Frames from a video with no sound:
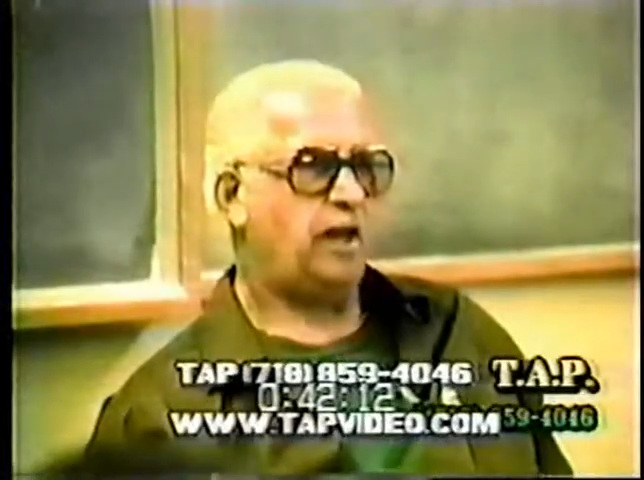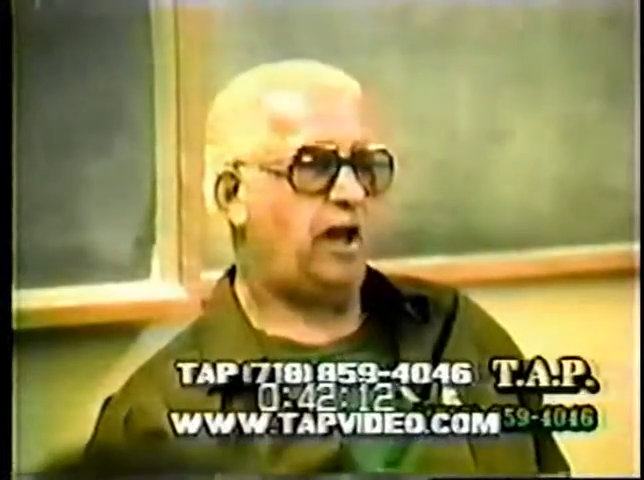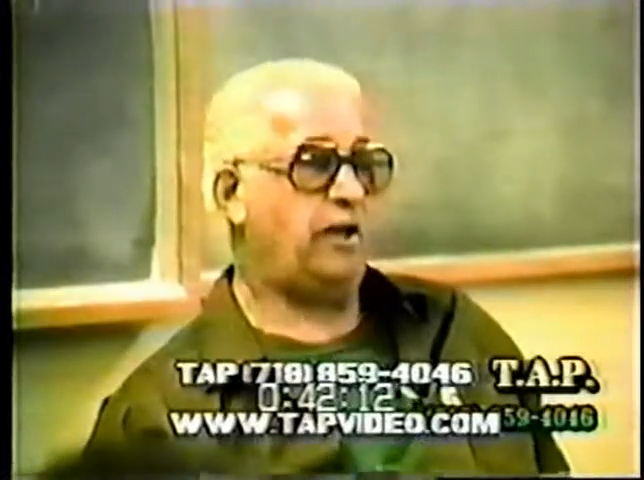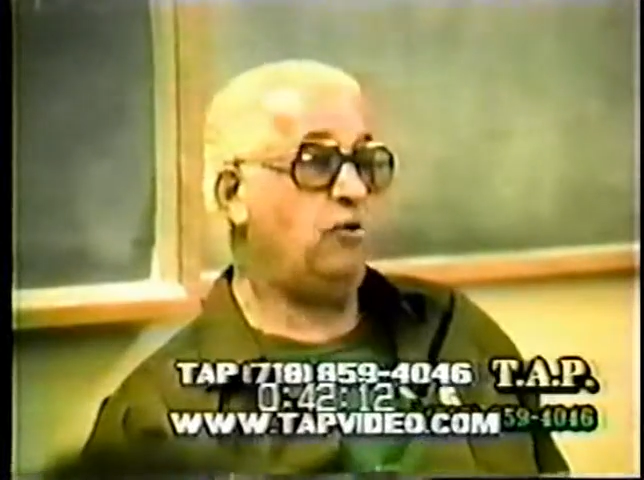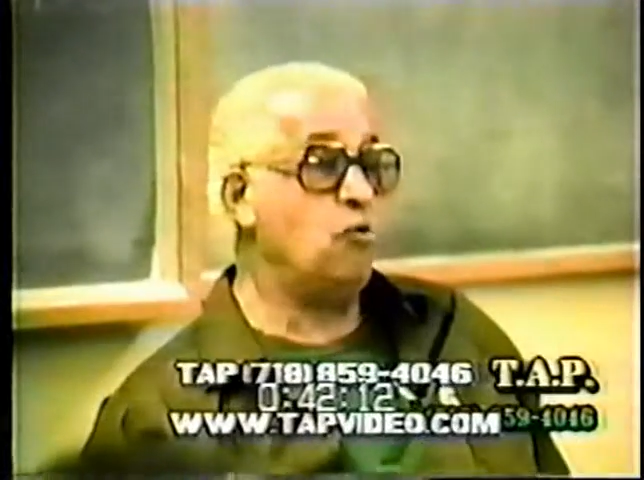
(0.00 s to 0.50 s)

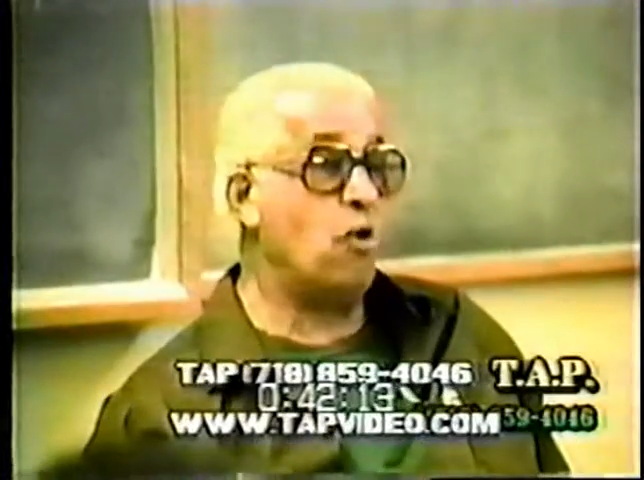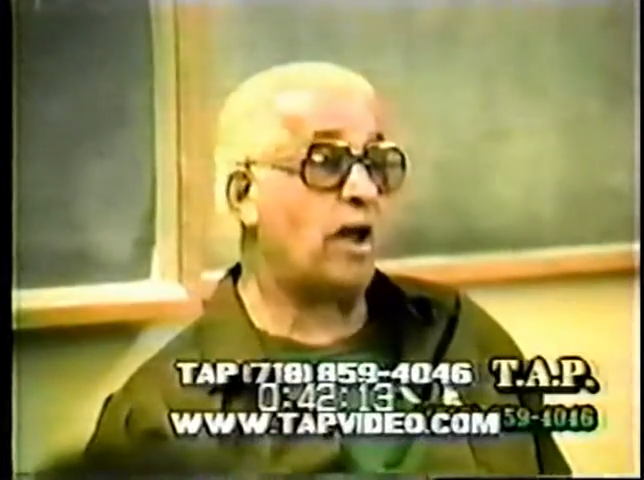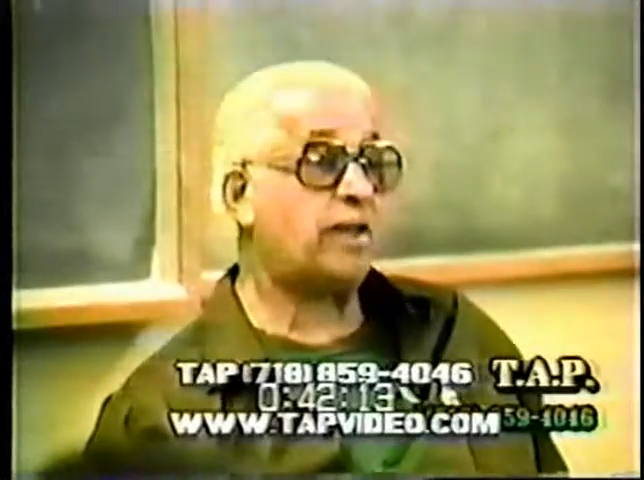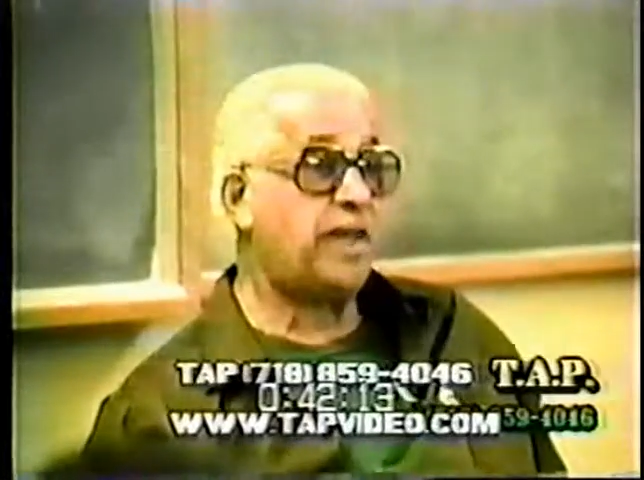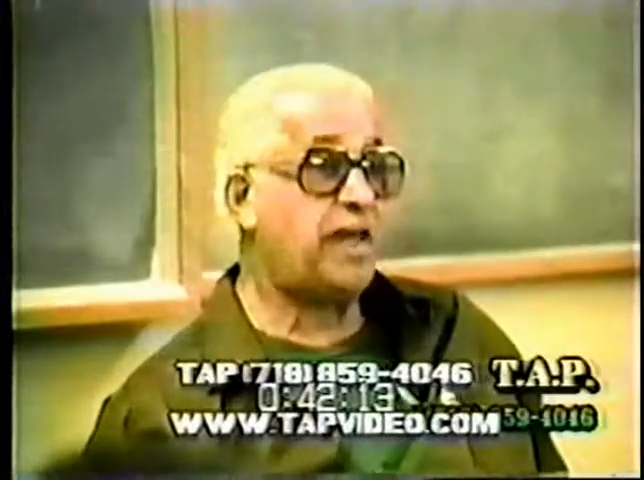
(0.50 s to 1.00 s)
and who
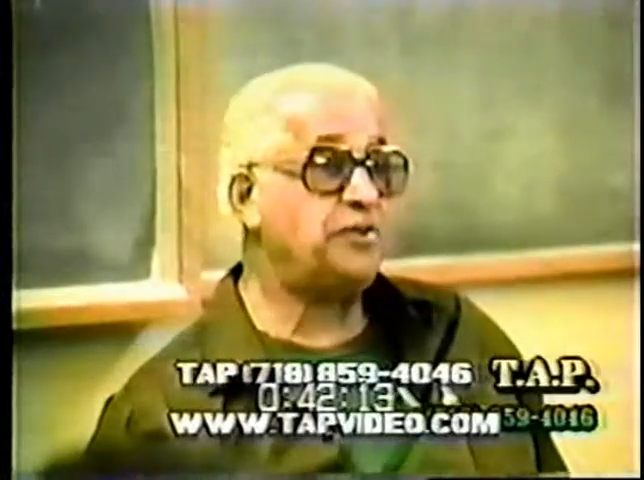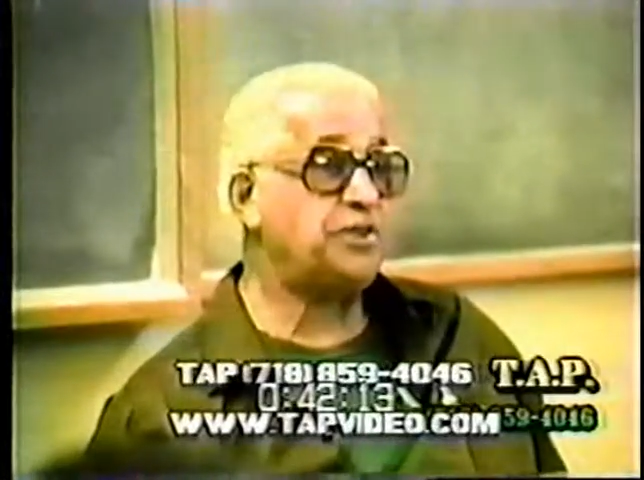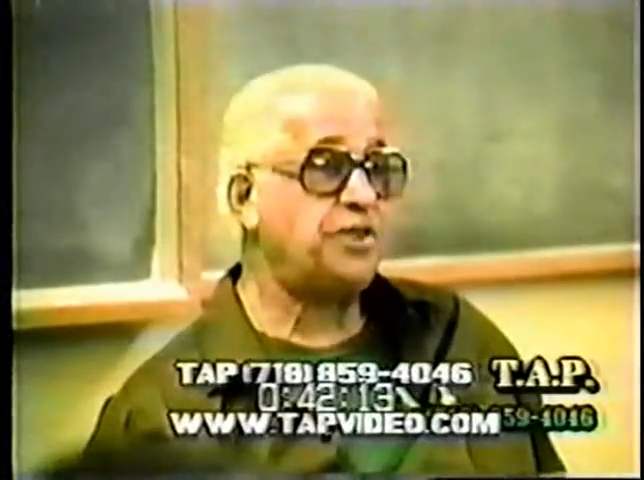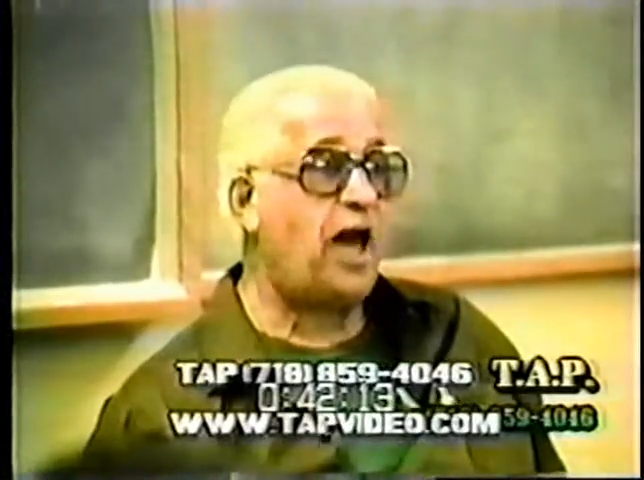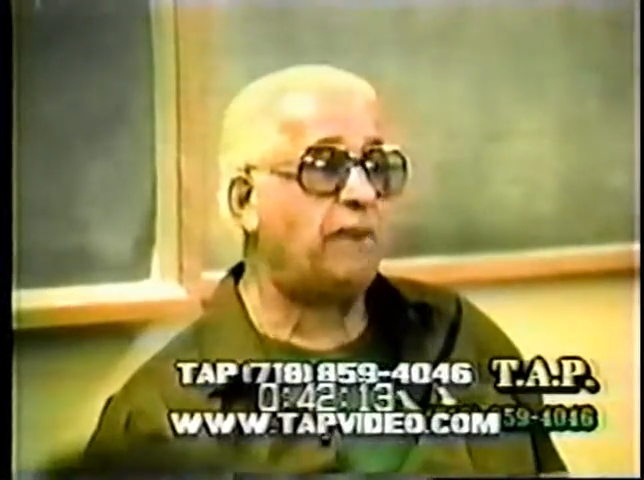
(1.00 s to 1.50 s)
again
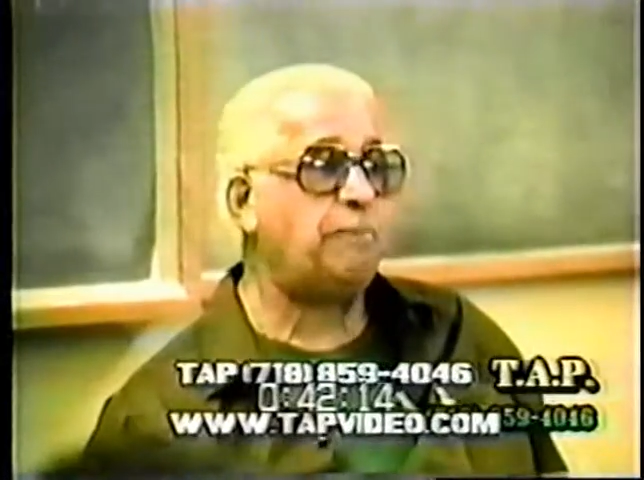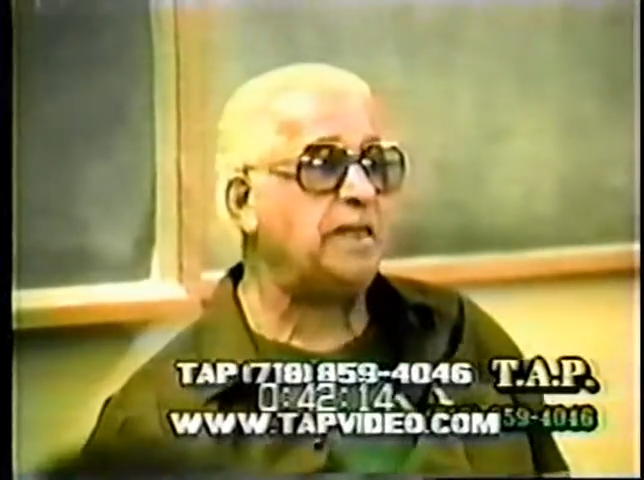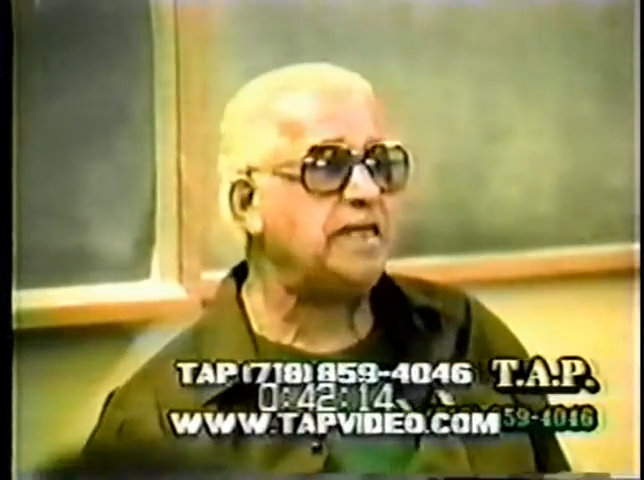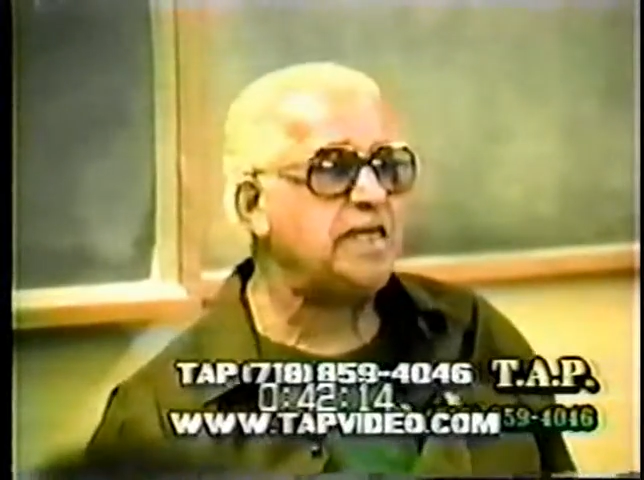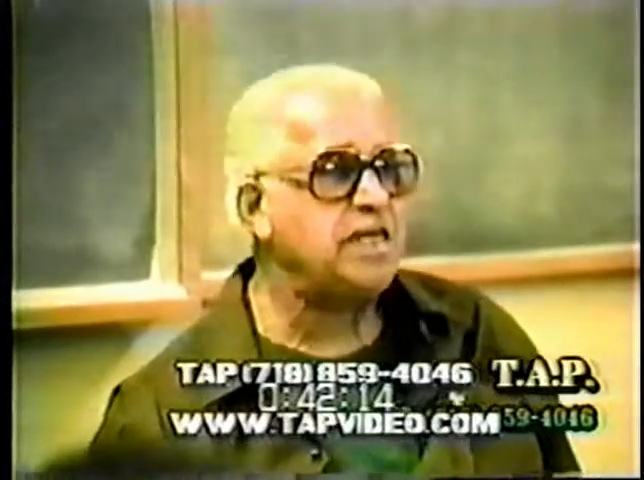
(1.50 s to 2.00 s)
did not
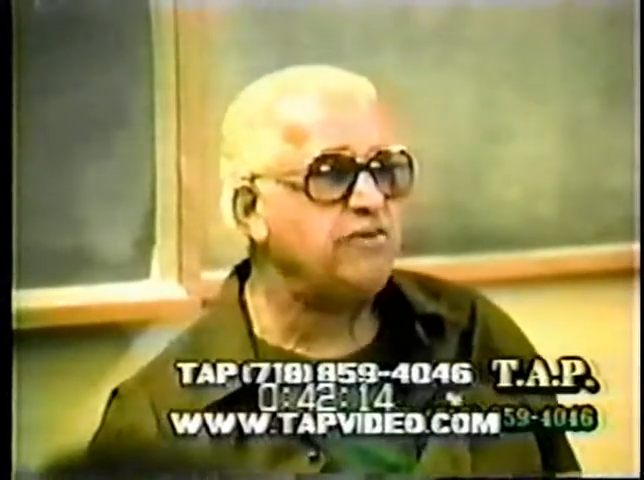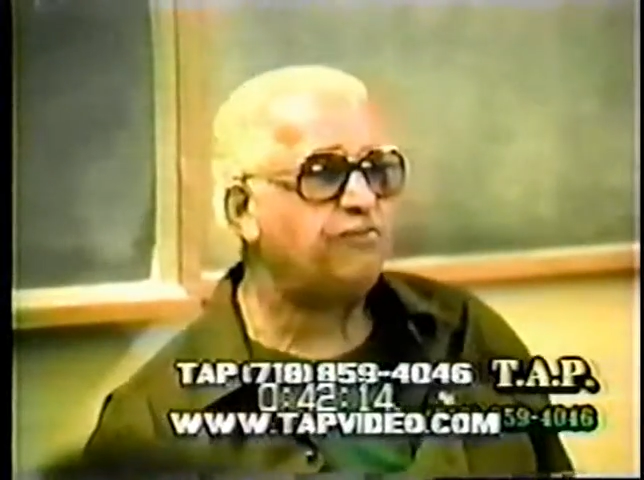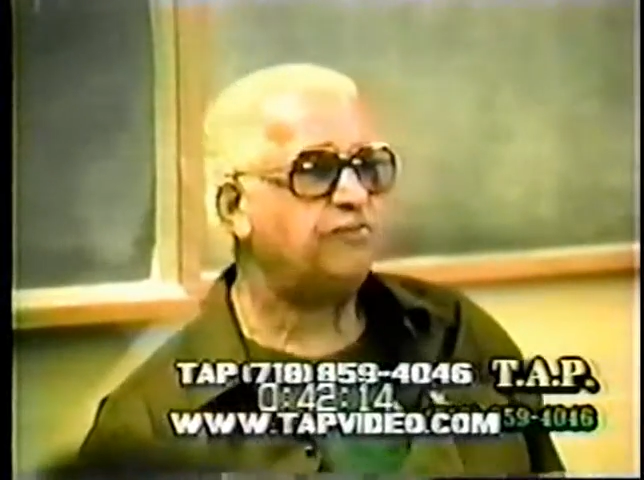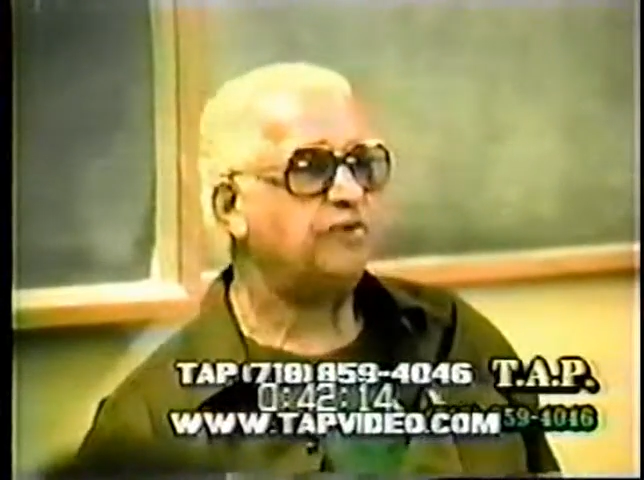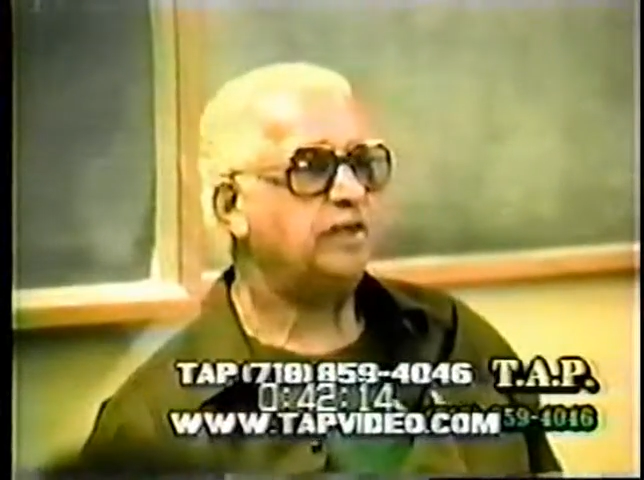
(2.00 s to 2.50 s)

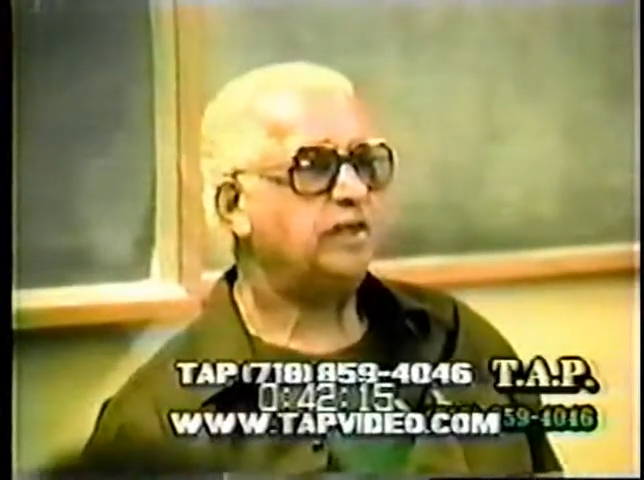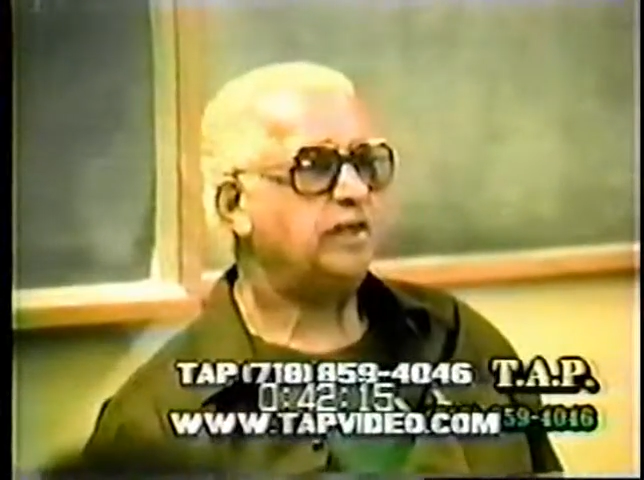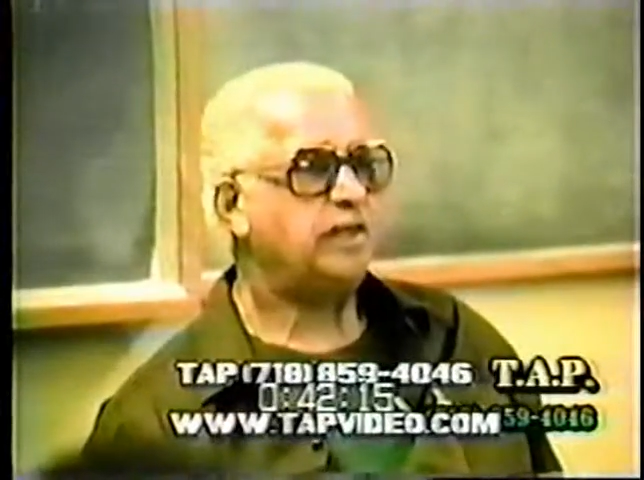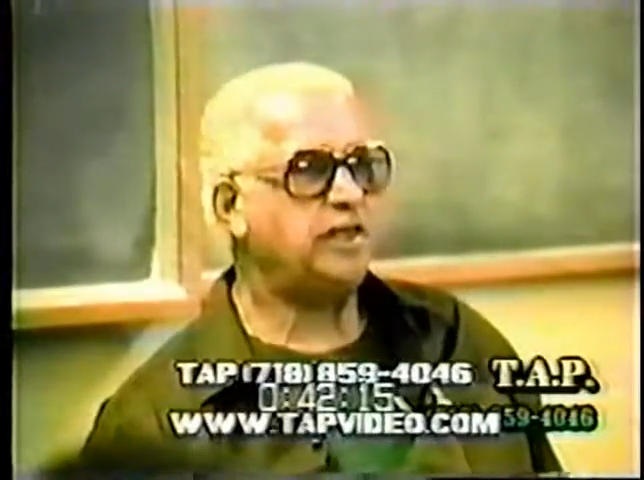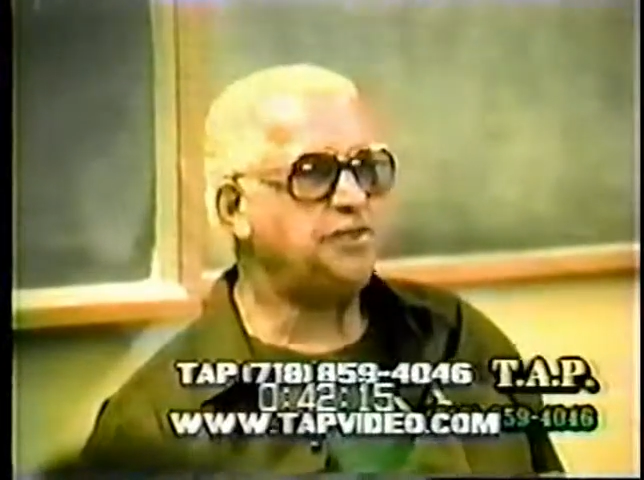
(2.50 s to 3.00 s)
believe
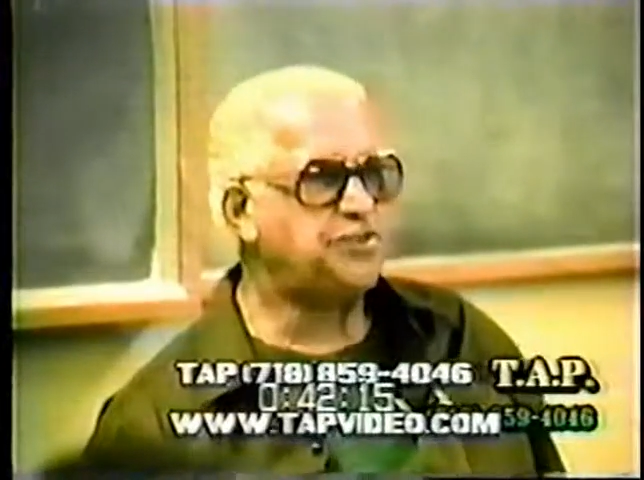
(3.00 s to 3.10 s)
in